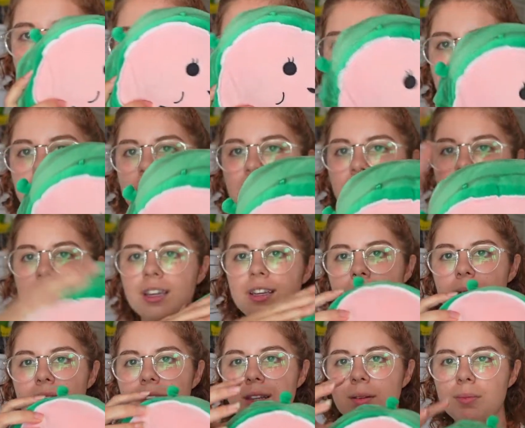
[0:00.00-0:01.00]
trying to like
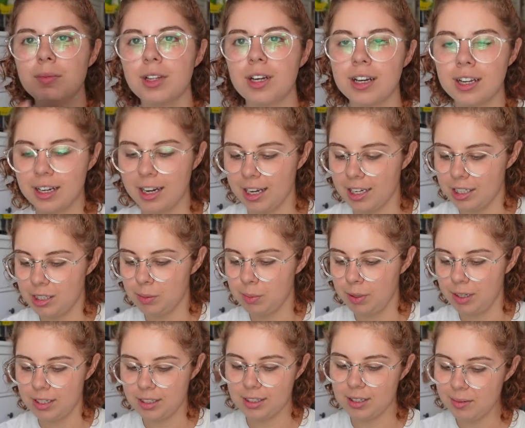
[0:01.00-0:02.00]
make them look nice,
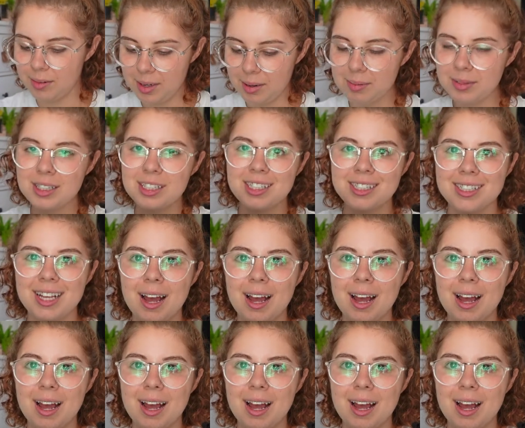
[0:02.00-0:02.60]
but sometimes it just